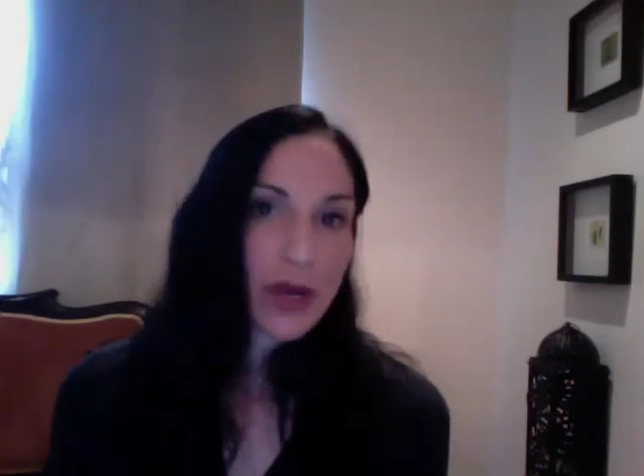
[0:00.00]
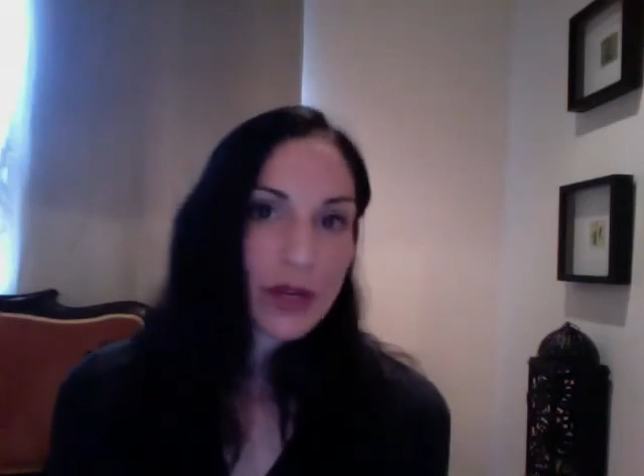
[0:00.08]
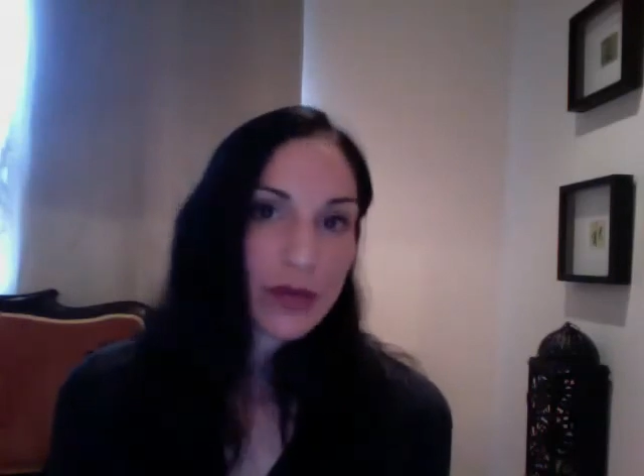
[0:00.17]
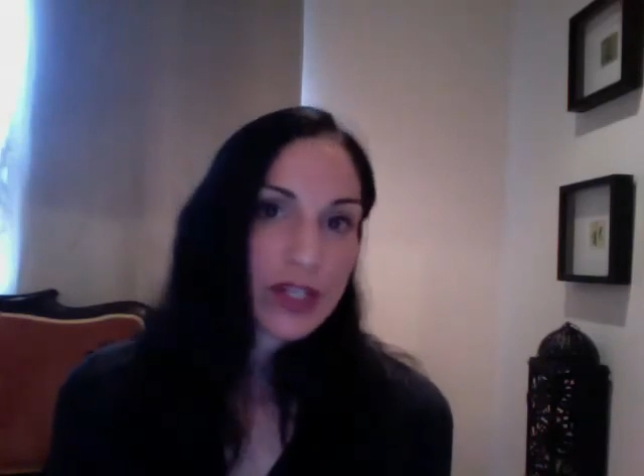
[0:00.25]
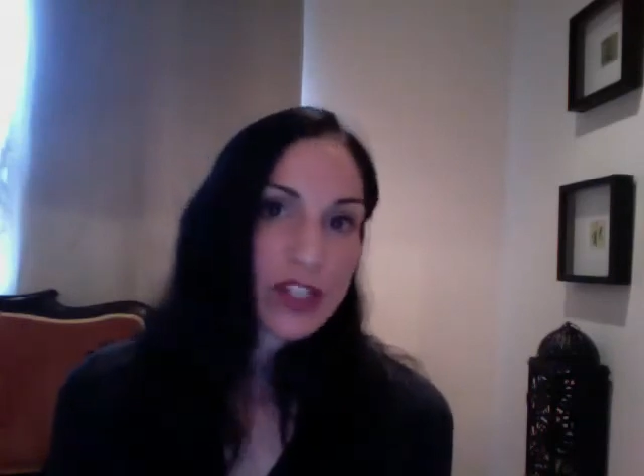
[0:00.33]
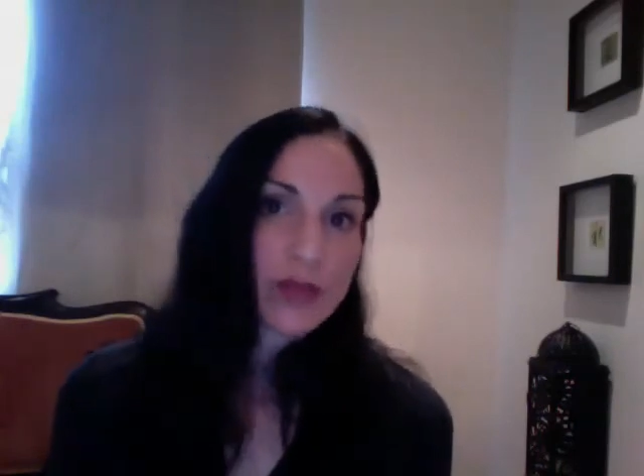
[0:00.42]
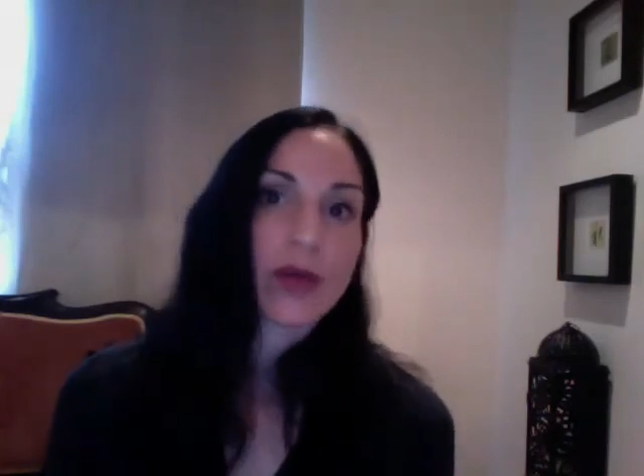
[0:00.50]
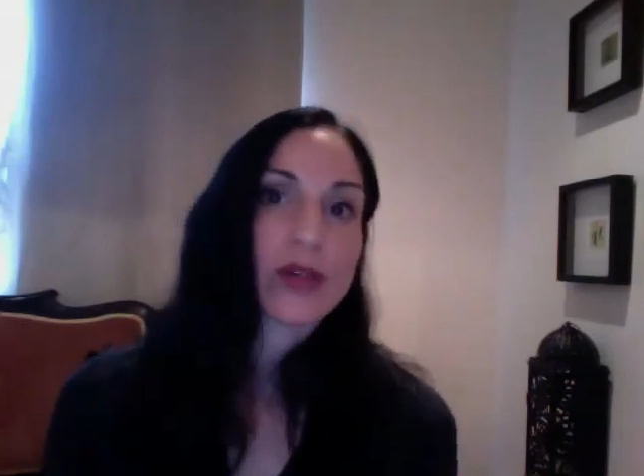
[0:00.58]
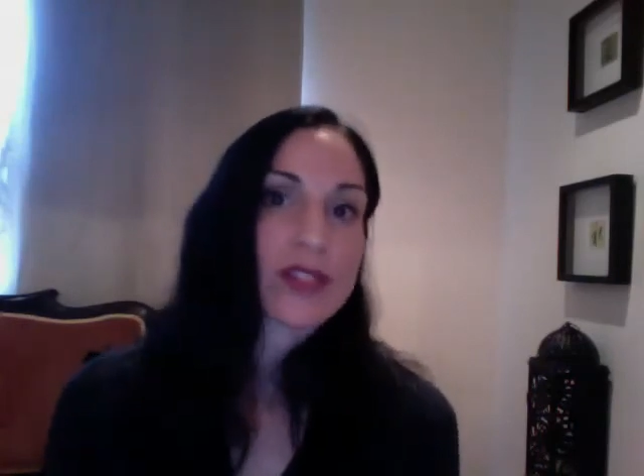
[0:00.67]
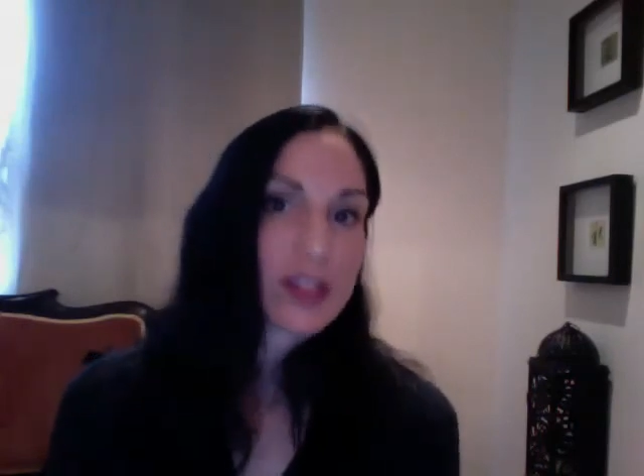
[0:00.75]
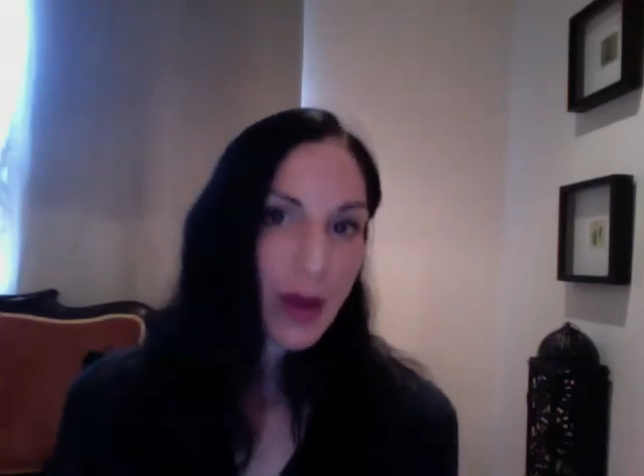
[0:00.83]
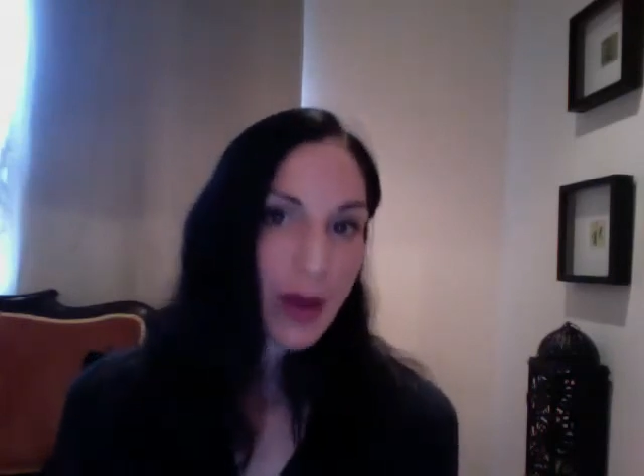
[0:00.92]
to reach me or
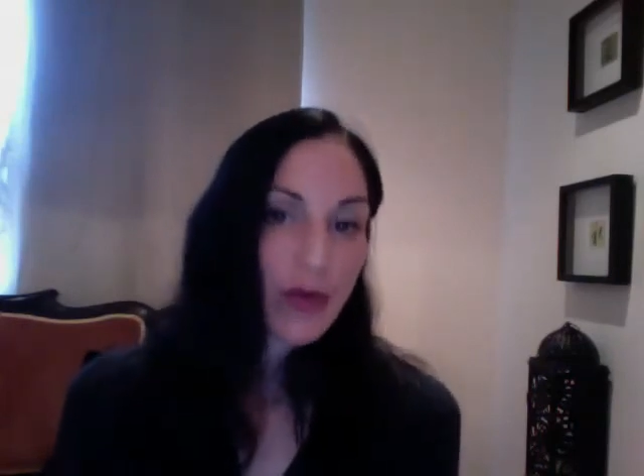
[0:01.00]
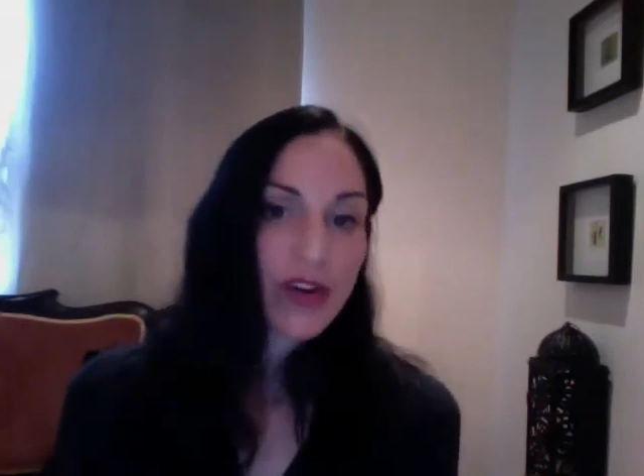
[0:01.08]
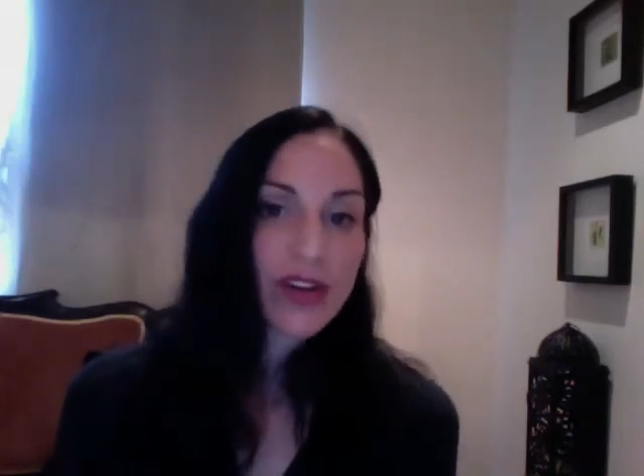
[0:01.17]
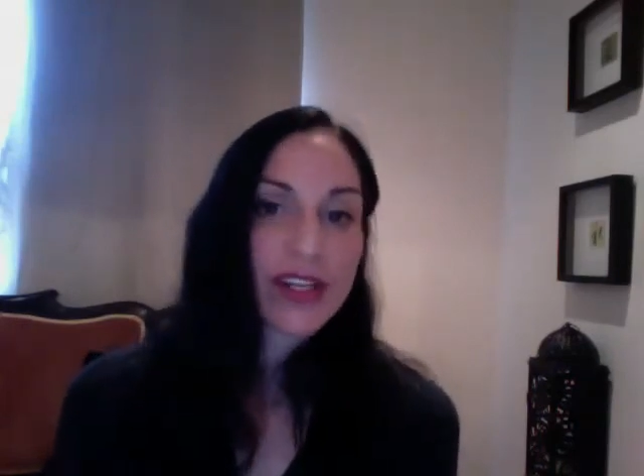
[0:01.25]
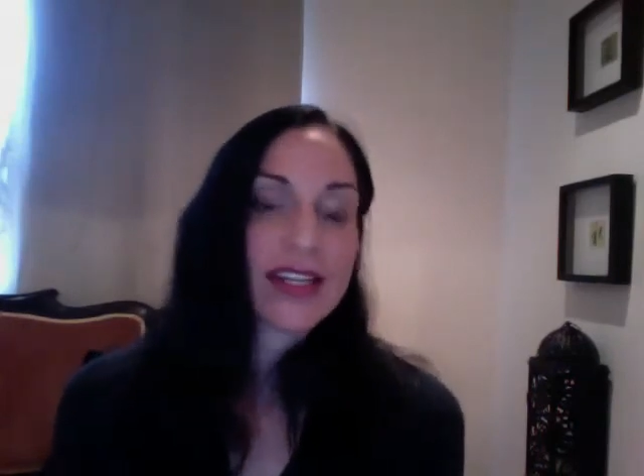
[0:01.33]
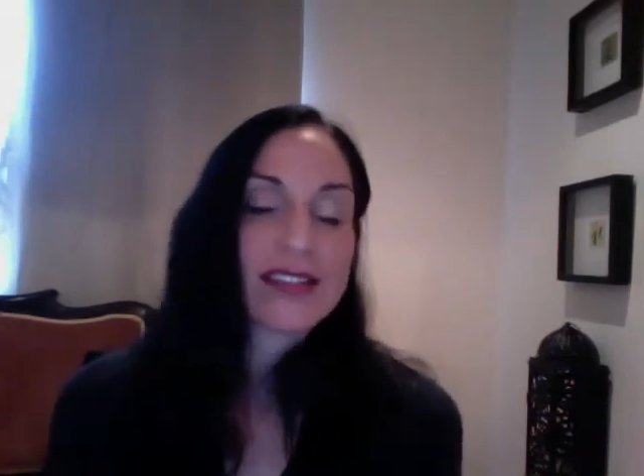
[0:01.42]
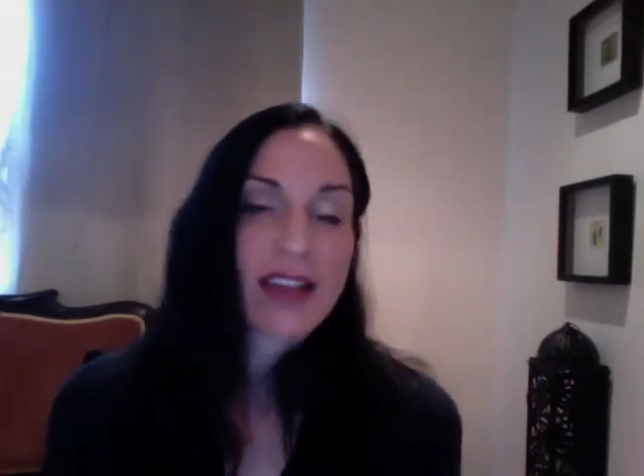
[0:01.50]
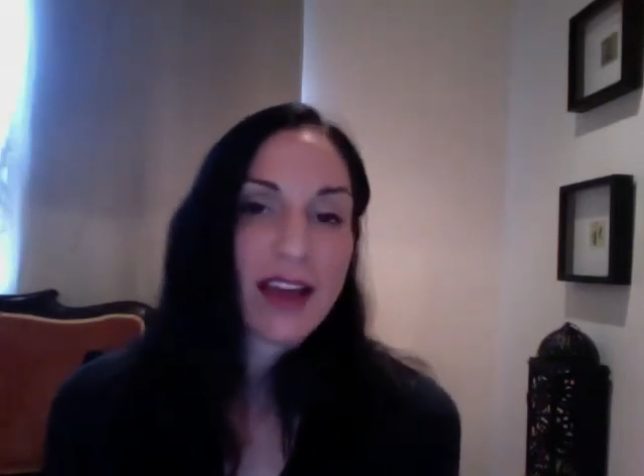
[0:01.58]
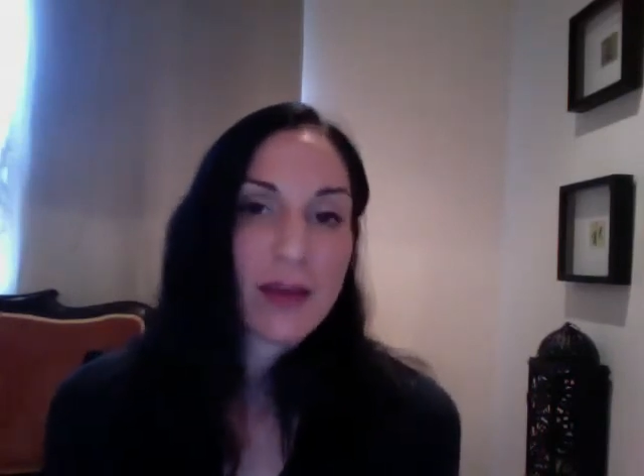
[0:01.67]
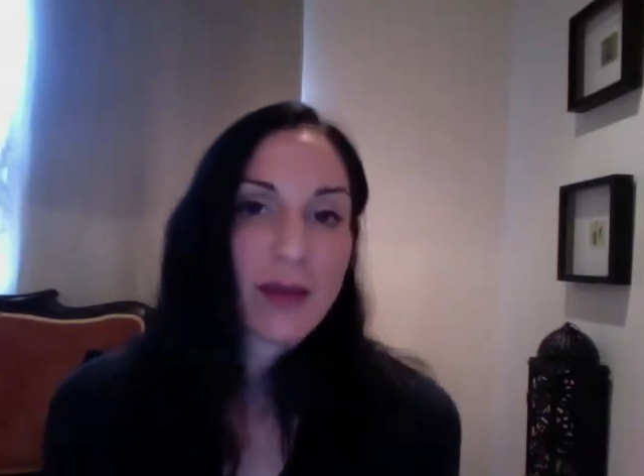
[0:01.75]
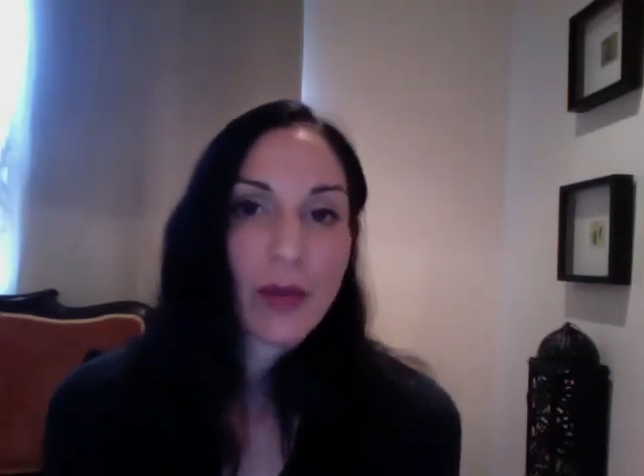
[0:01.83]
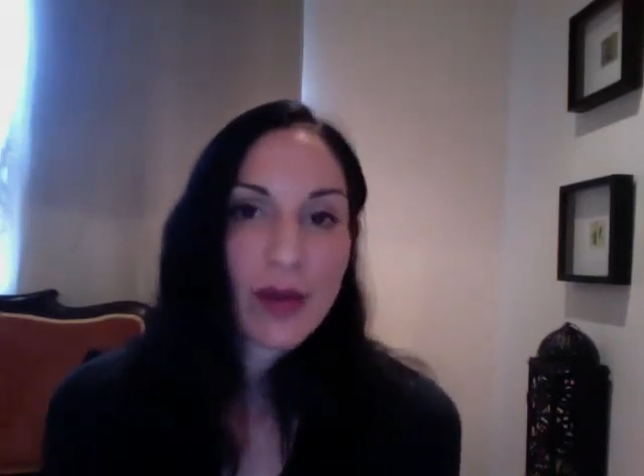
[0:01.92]
see my work is
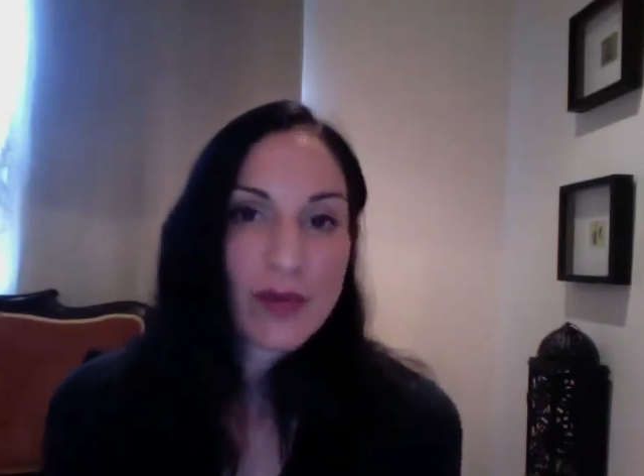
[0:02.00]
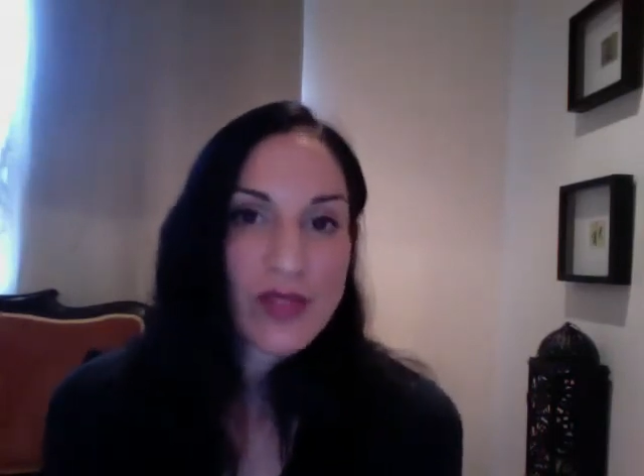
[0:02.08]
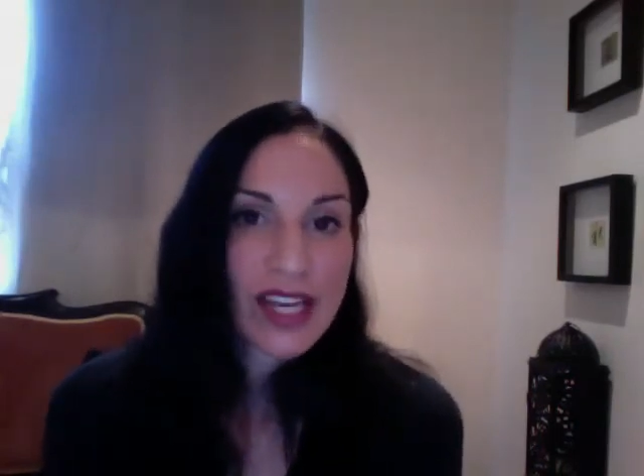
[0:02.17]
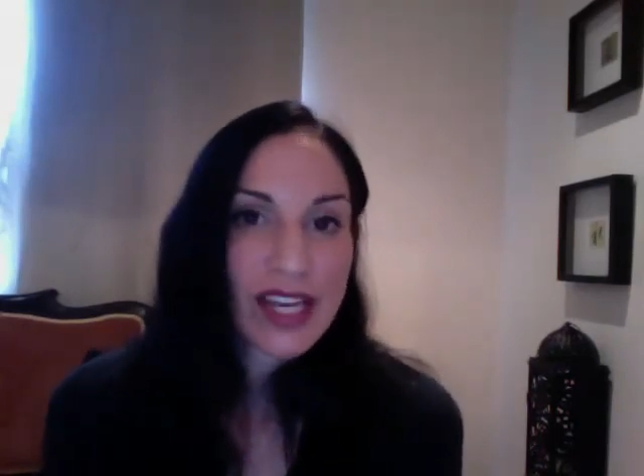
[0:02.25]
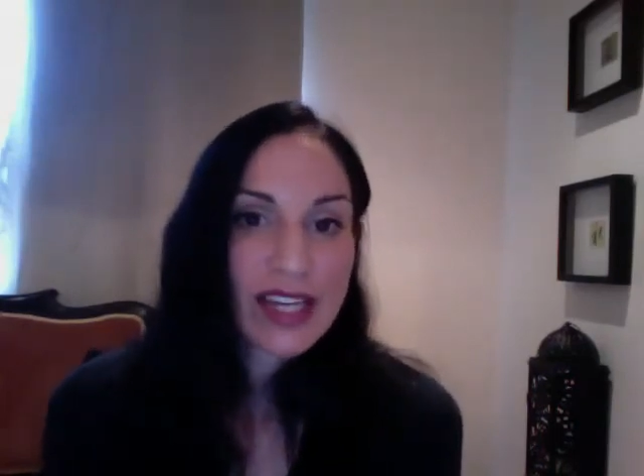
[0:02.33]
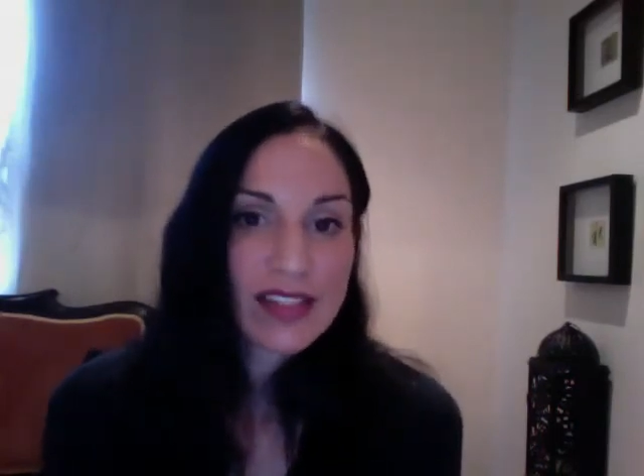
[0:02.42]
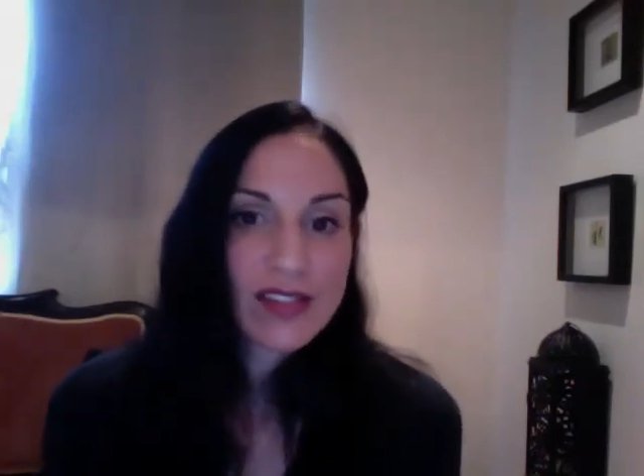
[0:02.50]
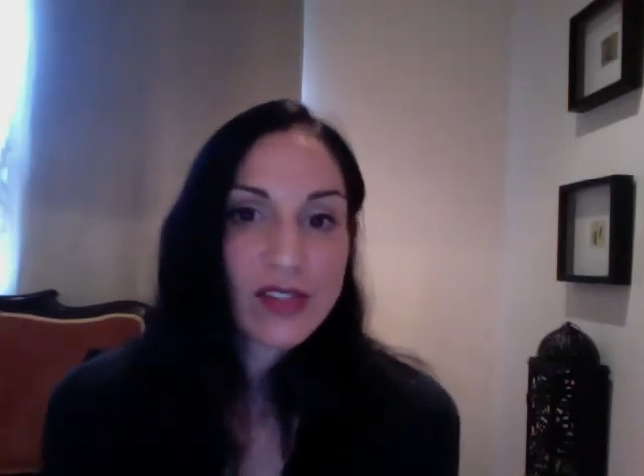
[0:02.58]
at my website,